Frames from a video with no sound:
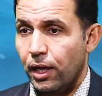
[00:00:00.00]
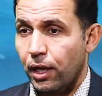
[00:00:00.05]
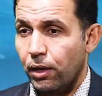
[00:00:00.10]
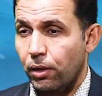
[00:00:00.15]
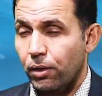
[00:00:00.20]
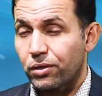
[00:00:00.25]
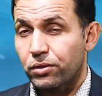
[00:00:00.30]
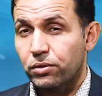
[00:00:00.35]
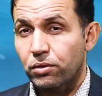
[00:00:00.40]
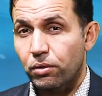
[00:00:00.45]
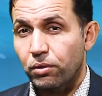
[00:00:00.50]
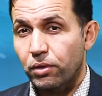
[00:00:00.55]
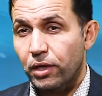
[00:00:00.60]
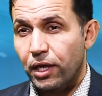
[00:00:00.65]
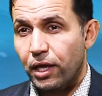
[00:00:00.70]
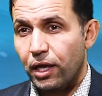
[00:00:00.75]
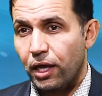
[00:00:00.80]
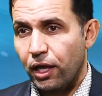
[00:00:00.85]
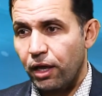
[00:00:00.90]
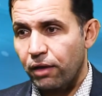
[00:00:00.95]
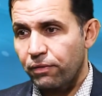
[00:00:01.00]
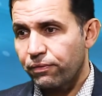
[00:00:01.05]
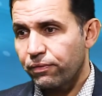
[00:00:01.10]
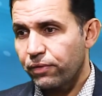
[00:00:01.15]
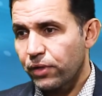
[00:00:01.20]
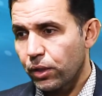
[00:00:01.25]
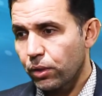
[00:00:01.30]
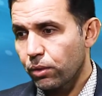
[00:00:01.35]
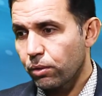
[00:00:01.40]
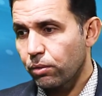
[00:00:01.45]
And also,
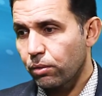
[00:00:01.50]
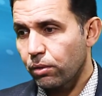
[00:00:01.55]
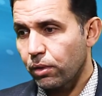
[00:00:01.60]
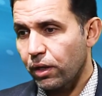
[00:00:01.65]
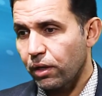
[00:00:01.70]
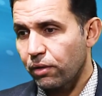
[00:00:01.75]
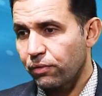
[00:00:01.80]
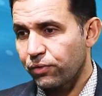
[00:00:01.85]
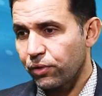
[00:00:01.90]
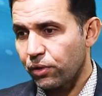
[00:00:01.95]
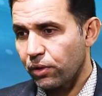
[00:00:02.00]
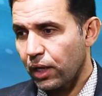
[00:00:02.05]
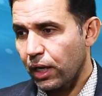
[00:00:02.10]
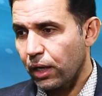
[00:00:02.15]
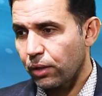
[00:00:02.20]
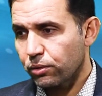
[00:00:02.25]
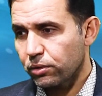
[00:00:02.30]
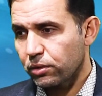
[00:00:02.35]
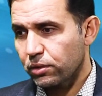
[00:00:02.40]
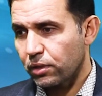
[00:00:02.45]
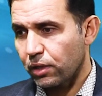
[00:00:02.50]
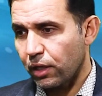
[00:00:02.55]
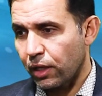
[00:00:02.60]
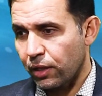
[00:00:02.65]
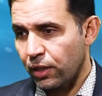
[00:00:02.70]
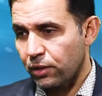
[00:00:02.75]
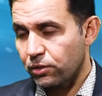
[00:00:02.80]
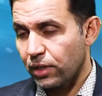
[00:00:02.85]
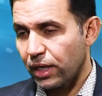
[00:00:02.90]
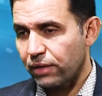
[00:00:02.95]
if your house
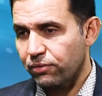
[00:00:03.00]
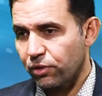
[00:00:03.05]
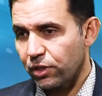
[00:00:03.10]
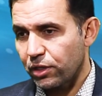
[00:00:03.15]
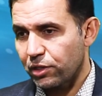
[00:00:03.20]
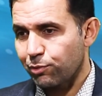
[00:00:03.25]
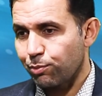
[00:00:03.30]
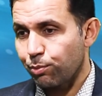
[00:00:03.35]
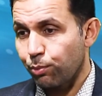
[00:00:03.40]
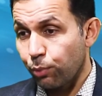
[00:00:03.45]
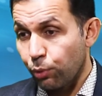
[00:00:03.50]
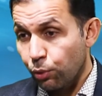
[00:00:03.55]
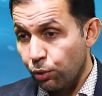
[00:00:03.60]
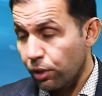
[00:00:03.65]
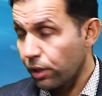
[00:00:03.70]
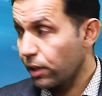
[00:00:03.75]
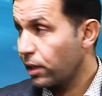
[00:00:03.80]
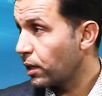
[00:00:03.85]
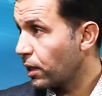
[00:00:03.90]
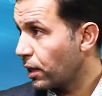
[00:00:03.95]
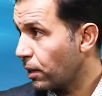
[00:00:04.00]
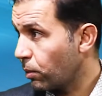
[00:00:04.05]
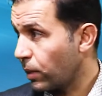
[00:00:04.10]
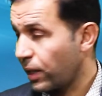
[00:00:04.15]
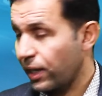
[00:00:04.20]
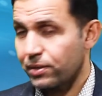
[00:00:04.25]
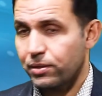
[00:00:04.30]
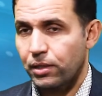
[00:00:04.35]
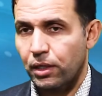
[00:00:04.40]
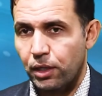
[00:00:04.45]
and the driveway is poured,
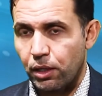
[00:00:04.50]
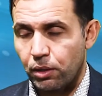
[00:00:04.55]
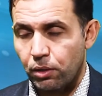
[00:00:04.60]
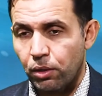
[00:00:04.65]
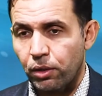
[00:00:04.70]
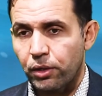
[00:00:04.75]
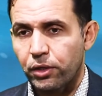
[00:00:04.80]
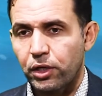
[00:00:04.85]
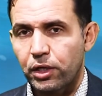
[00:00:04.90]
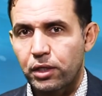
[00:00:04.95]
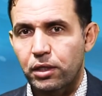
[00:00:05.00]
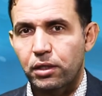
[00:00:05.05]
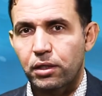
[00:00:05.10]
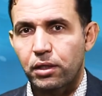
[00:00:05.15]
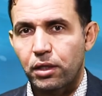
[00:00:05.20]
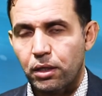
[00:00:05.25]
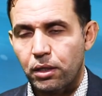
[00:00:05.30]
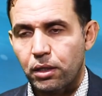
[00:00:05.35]
when I say the concrete